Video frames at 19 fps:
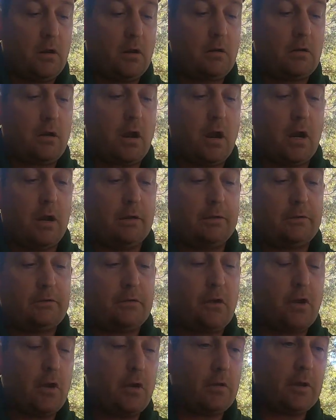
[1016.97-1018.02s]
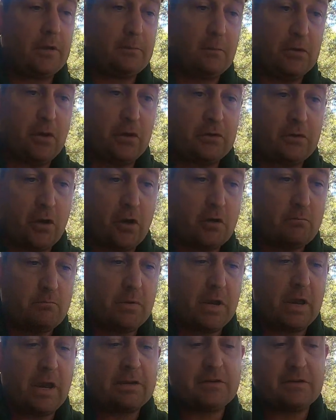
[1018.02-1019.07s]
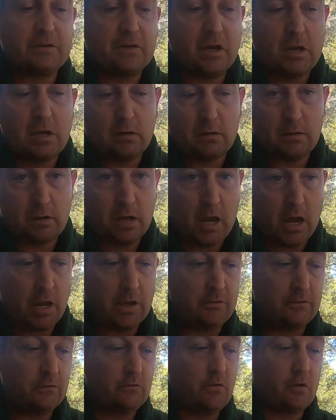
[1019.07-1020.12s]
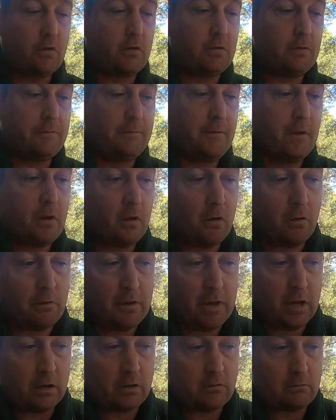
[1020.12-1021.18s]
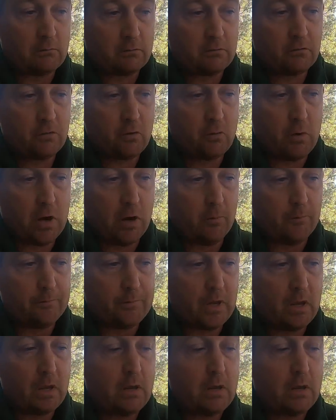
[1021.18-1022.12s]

Alright, so that's my nose cone, but as you see, the end's not going to fit on there too well.